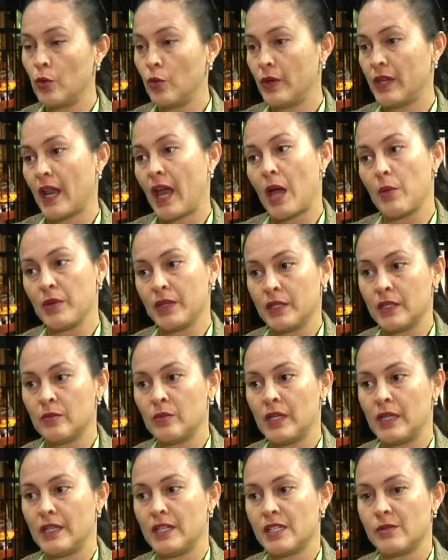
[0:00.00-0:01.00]
who
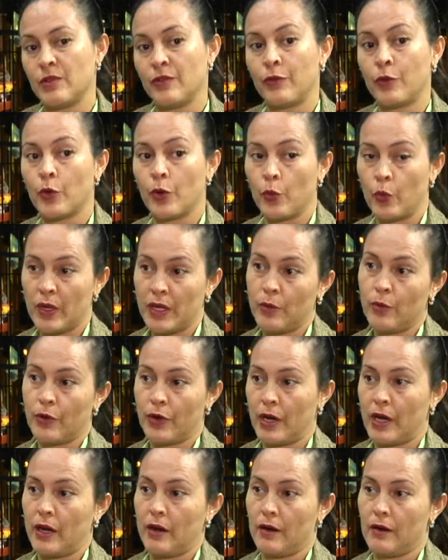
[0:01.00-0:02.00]
inhabited Belize before we
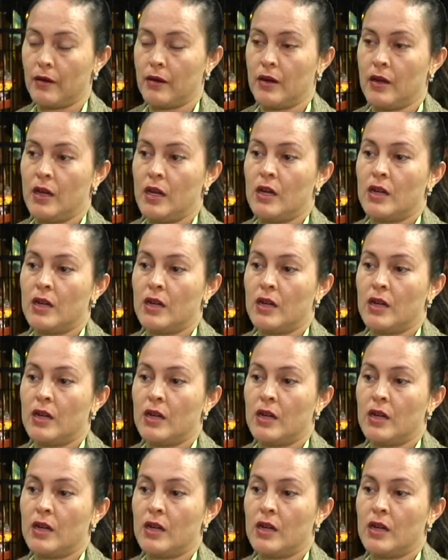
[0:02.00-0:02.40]
were here.